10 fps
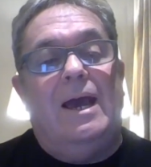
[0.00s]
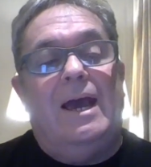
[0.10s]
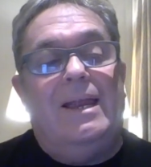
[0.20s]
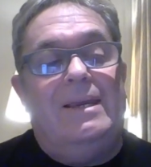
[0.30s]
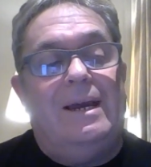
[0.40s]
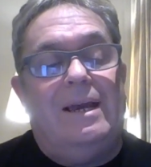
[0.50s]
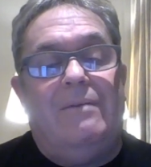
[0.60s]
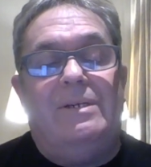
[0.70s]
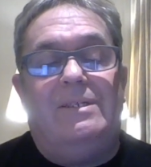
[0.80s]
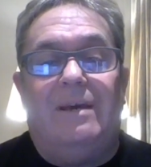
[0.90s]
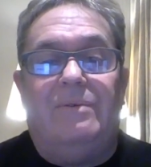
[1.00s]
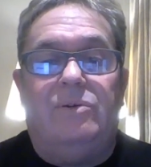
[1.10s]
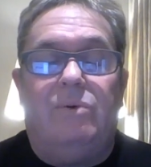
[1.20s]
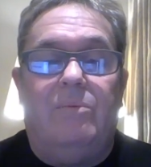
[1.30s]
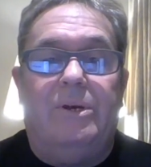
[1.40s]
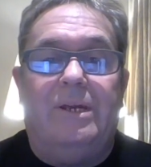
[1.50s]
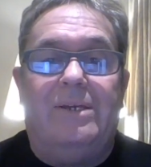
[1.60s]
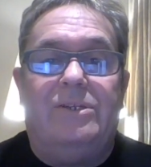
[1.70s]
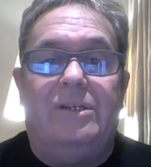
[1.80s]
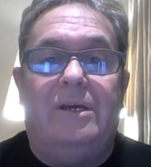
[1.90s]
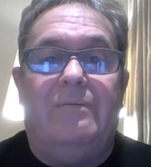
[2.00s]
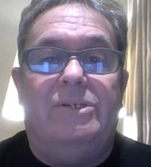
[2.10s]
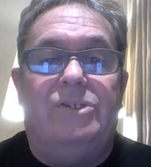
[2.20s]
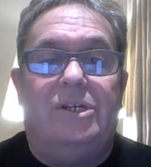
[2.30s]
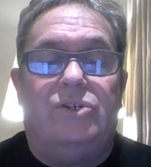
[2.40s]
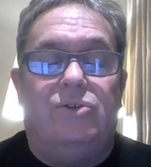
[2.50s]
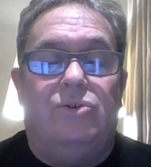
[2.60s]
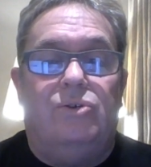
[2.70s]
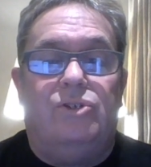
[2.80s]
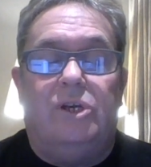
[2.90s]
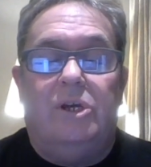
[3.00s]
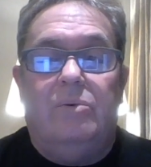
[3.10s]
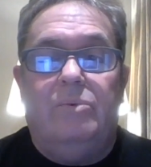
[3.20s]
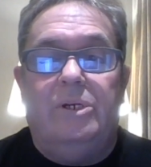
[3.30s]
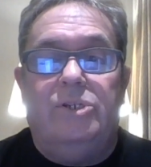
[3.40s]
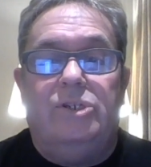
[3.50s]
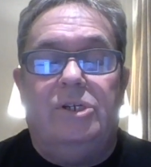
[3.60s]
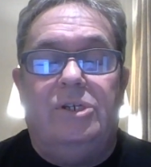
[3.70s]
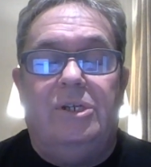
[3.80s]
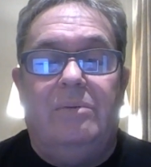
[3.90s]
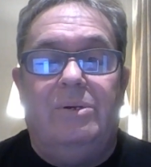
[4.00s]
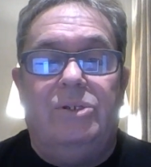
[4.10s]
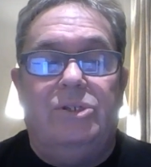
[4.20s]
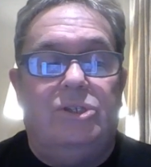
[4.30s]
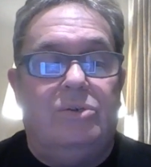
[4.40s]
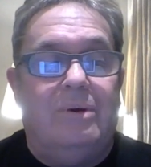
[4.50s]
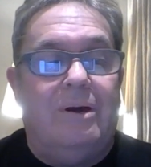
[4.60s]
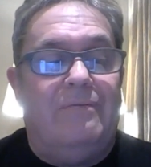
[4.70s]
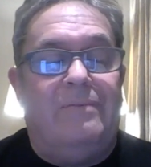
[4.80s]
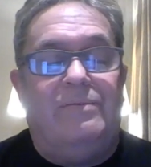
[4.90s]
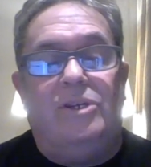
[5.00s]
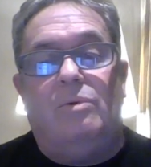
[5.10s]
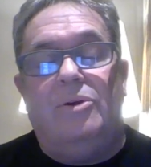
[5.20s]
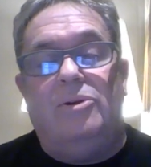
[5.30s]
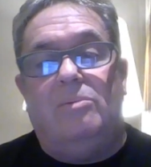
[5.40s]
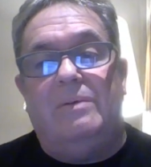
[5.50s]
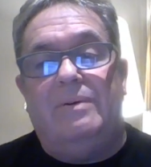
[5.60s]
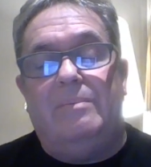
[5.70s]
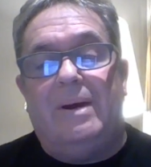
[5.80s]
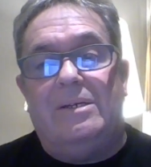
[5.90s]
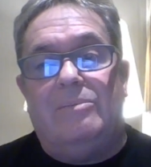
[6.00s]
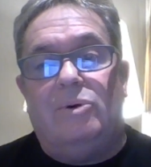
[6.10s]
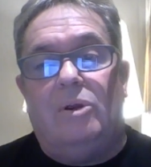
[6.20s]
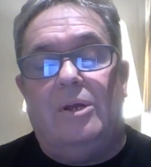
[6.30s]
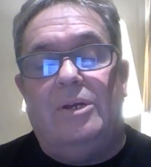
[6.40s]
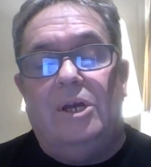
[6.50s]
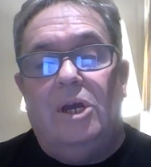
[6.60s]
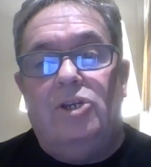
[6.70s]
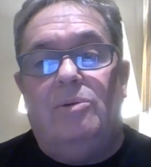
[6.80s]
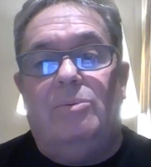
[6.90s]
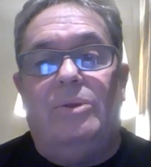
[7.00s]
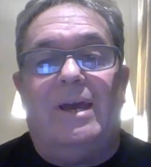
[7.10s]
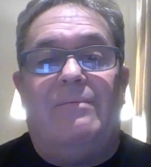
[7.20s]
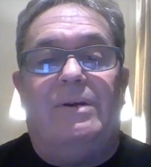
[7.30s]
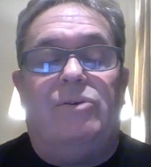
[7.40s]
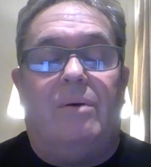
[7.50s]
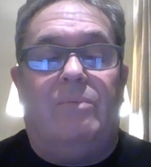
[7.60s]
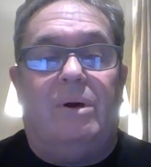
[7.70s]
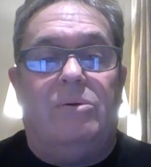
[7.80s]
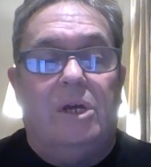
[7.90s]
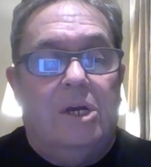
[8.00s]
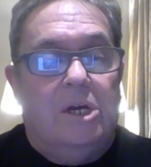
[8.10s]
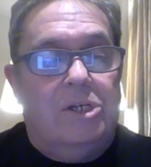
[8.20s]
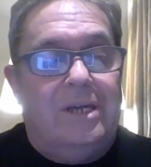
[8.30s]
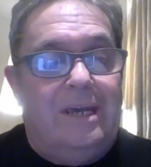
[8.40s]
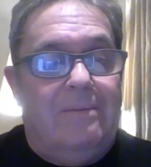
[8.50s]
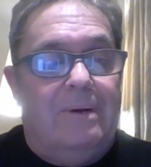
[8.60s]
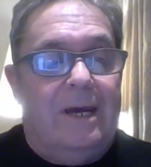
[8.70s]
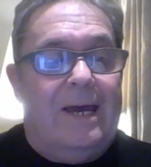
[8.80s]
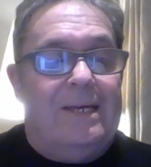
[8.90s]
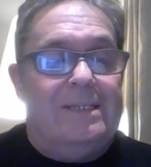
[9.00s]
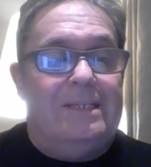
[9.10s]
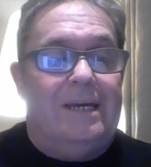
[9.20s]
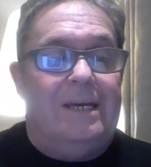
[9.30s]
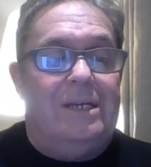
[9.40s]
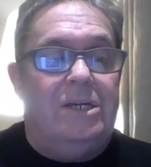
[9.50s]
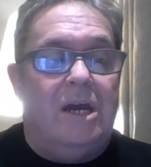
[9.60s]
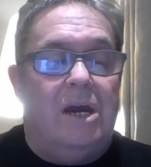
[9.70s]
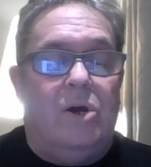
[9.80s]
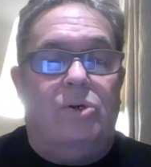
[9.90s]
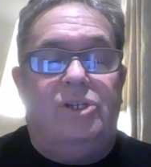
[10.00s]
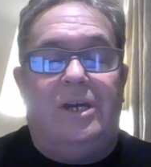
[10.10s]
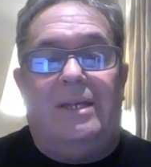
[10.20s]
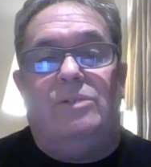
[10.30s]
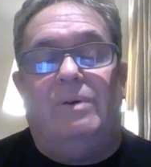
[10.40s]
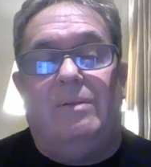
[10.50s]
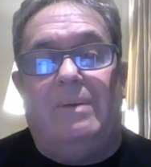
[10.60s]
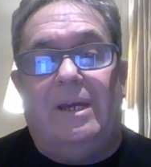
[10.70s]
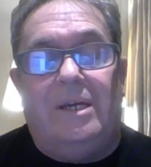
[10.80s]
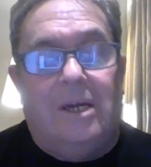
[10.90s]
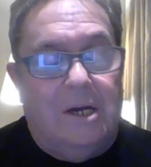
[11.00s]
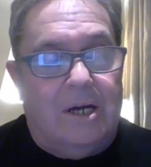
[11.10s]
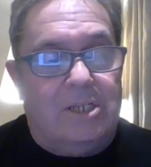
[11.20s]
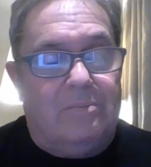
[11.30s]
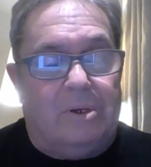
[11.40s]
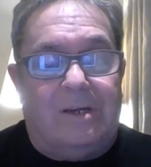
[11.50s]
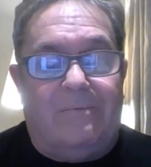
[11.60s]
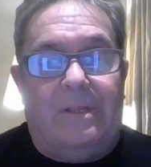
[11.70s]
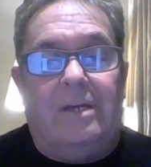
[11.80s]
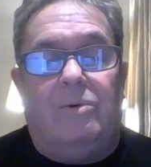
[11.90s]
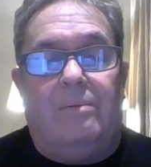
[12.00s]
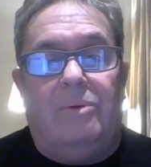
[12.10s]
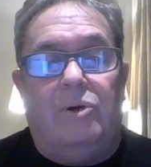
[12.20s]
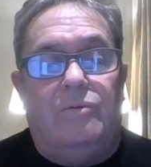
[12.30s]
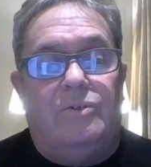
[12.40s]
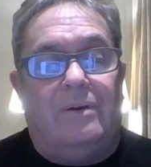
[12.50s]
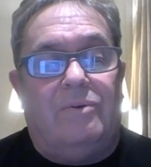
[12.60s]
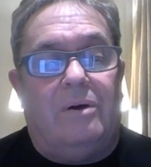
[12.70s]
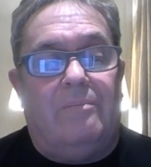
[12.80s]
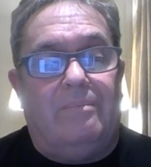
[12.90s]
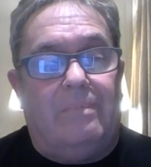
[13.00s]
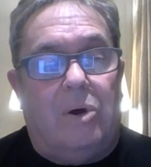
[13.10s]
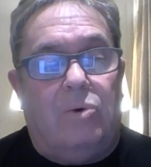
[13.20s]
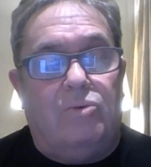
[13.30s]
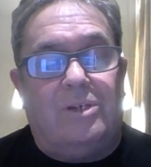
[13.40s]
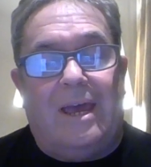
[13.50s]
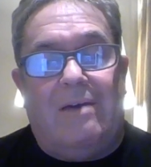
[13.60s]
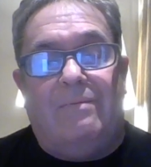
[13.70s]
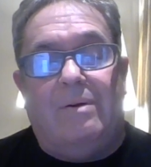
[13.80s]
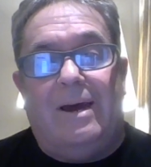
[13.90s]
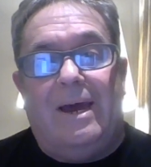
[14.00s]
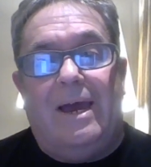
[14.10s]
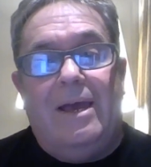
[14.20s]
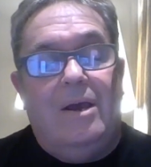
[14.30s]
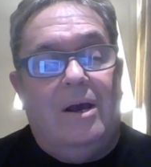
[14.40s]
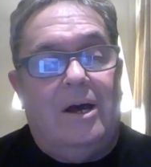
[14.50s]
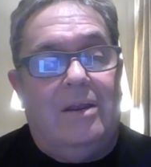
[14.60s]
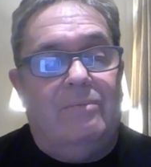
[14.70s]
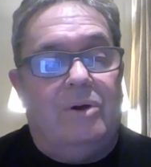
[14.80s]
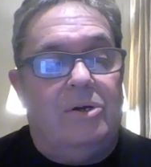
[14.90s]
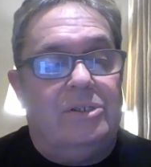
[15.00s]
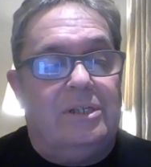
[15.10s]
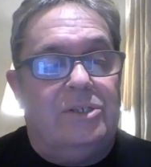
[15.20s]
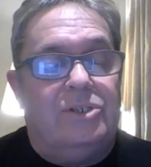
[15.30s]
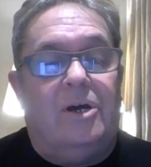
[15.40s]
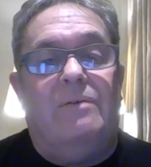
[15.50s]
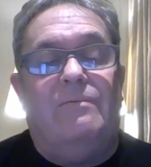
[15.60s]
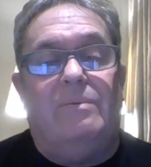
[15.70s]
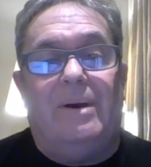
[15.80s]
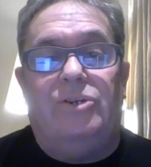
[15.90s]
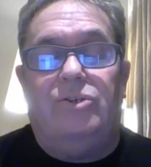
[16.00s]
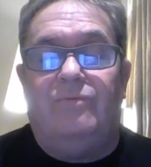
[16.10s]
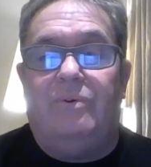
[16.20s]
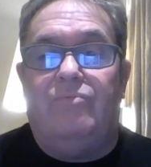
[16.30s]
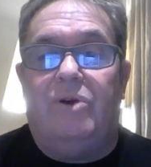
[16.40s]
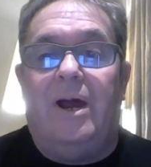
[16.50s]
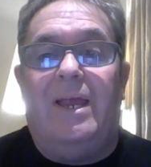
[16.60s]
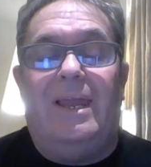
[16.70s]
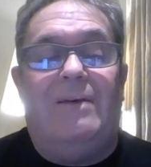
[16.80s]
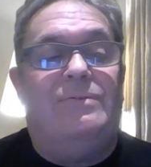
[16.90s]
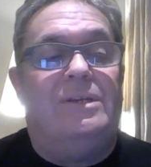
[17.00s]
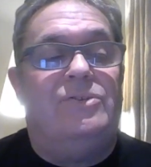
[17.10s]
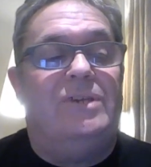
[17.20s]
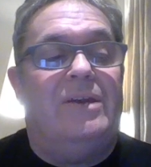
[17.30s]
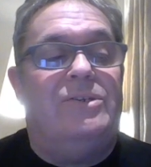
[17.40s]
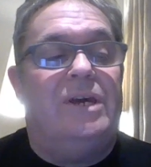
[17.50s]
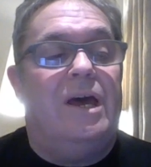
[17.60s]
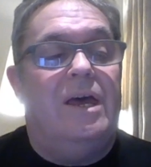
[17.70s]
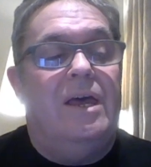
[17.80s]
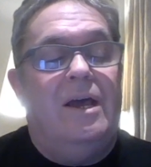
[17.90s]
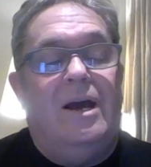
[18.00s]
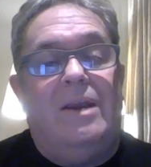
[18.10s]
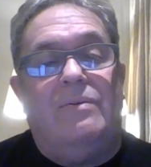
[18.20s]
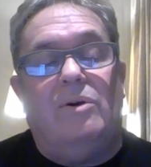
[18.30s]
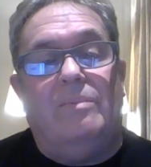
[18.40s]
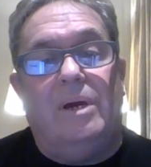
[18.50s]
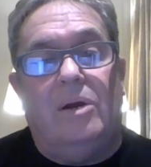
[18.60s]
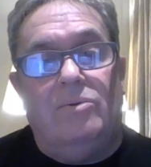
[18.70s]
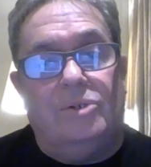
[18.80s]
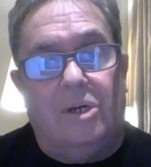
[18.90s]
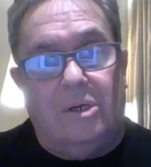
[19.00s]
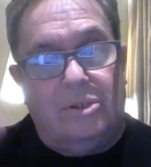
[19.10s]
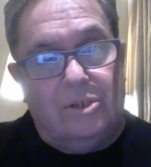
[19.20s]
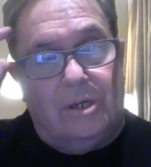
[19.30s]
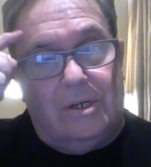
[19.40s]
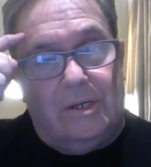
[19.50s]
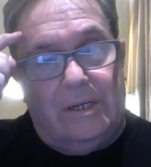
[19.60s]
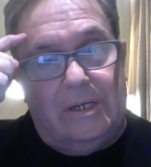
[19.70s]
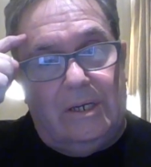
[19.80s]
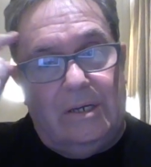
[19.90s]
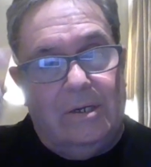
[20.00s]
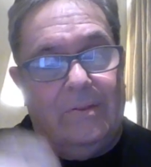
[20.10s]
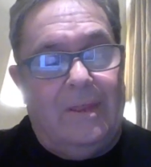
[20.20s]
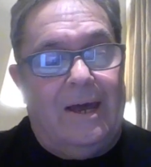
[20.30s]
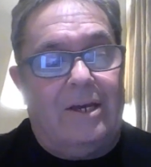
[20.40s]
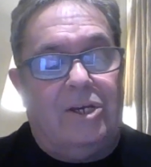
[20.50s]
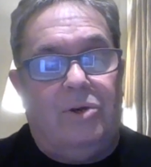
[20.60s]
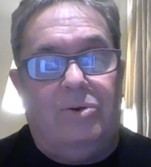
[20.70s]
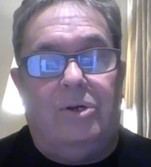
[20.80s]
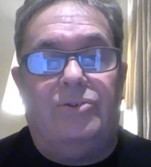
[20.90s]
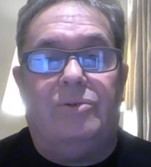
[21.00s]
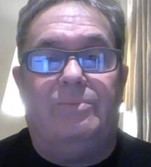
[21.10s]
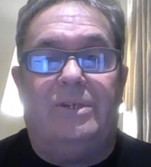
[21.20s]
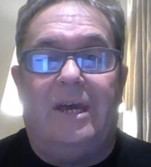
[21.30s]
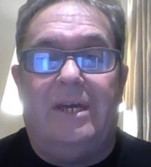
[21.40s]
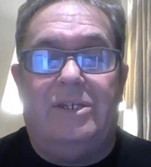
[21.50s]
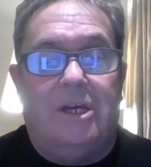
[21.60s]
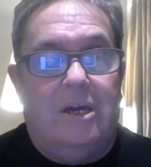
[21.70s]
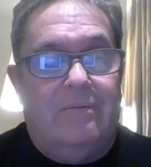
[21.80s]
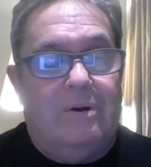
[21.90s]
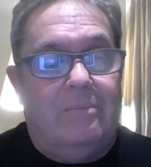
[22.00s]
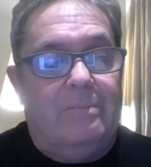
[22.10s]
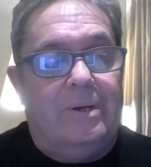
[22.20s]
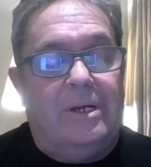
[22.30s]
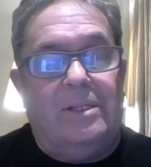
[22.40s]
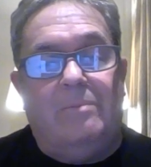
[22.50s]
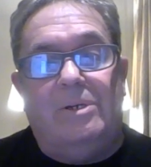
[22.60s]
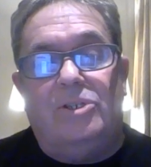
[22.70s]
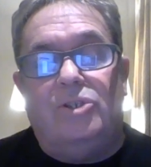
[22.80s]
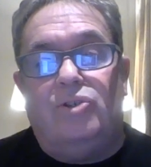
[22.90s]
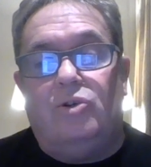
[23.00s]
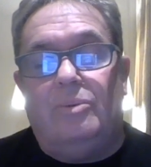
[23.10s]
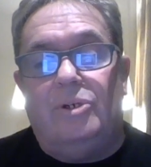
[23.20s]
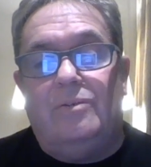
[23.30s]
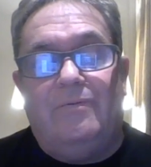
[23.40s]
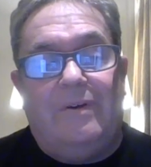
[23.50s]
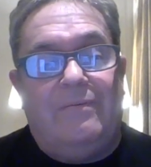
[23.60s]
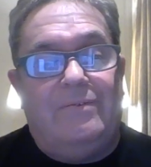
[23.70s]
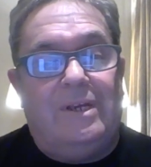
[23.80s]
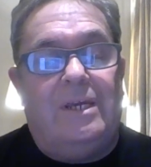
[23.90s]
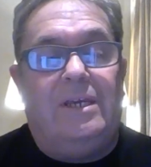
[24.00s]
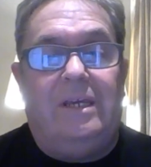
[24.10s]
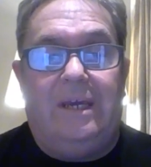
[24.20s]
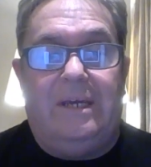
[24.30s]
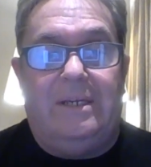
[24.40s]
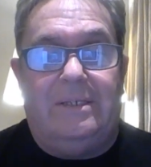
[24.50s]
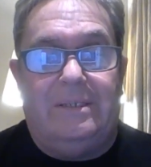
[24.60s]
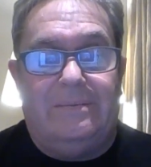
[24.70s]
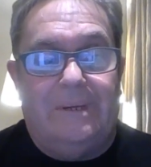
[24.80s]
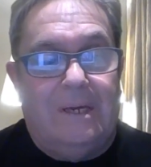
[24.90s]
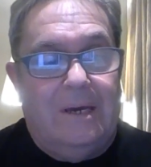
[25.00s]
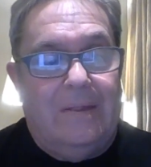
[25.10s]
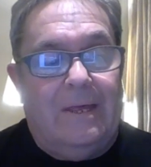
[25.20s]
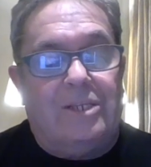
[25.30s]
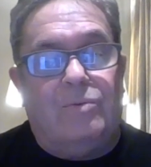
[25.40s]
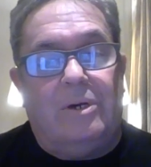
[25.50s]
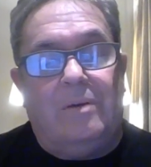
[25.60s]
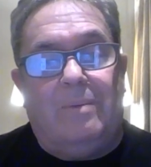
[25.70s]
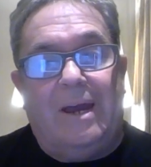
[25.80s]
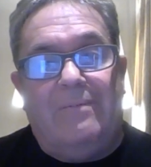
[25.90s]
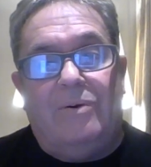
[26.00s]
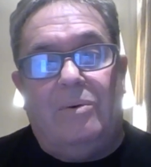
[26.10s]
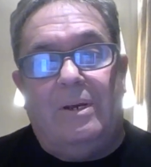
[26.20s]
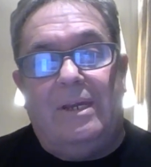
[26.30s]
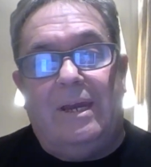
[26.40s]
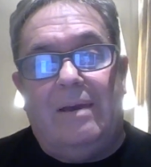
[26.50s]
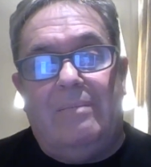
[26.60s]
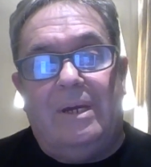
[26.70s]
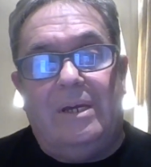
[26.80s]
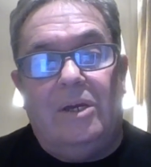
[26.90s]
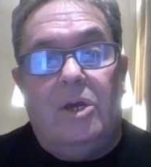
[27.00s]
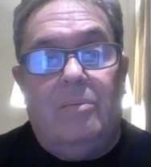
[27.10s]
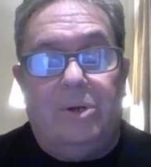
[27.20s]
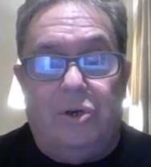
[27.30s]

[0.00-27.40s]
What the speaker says: And I gave you a 7-1 winner yesterday, having 6 noughts, which did the business as well. 50-1 double if you bang them all on. A double, the Gavin Cromwell team has no chance with me. I spot everything what moves. I've got moles everywhere, and I've got inside information from right, left and centre. And I've got my own, that kudos upstairs from being in the business almost 50 years. And that's what you pay for when you get me. But